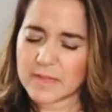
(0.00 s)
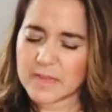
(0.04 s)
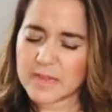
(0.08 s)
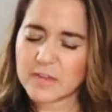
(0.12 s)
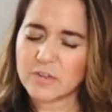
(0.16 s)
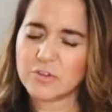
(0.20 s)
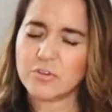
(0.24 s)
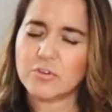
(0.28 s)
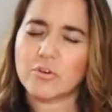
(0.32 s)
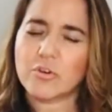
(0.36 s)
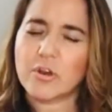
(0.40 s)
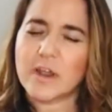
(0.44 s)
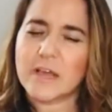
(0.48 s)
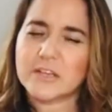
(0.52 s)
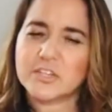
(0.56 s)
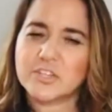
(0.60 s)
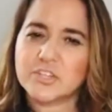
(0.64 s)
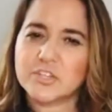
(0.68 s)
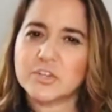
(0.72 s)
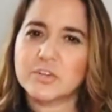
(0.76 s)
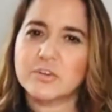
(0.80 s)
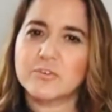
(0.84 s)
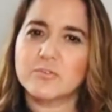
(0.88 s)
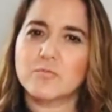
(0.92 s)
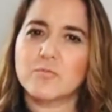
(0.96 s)
in
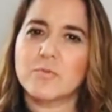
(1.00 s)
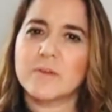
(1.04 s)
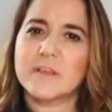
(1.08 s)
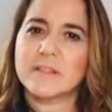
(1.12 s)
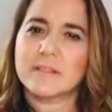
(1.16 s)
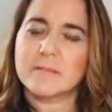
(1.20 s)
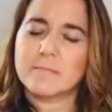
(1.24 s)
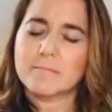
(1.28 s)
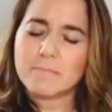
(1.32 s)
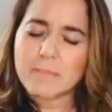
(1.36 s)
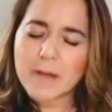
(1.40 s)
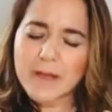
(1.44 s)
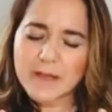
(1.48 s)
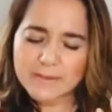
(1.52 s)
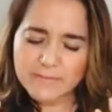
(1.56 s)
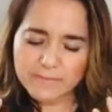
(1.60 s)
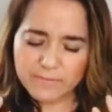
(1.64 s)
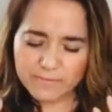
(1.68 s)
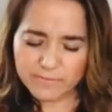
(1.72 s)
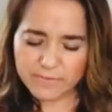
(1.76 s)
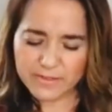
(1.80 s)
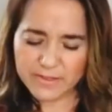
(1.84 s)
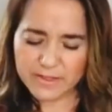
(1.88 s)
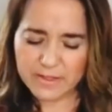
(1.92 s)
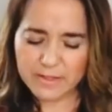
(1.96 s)
connection with my
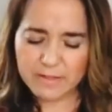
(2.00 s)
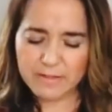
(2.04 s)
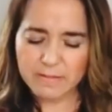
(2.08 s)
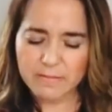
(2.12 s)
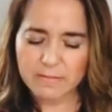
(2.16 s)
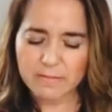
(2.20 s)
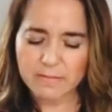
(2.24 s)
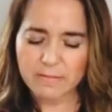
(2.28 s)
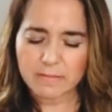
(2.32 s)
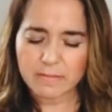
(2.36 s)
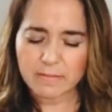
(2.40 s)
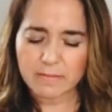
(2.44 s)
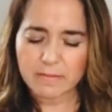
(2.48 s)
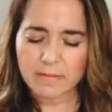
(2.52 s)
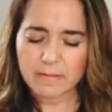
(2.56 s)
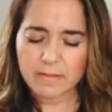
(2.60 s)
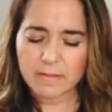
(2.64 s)
feel